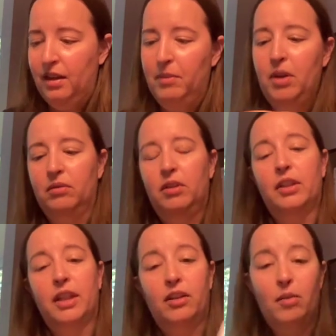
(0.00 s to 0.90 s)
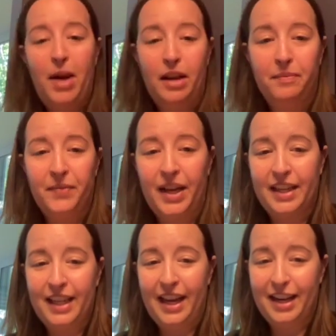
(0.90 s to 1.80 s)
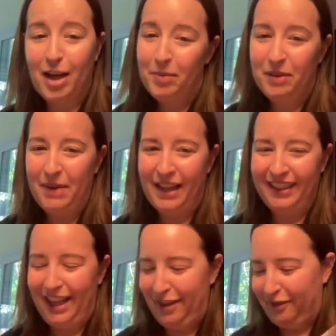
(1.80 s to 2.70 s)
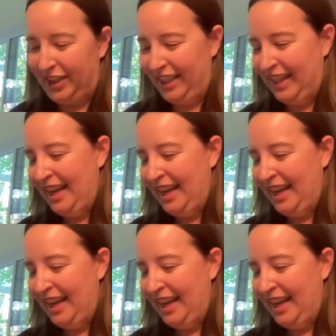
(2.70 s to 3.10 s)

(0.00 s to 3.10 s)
Oh, look, here are mine. I guess I had a couple of mine left.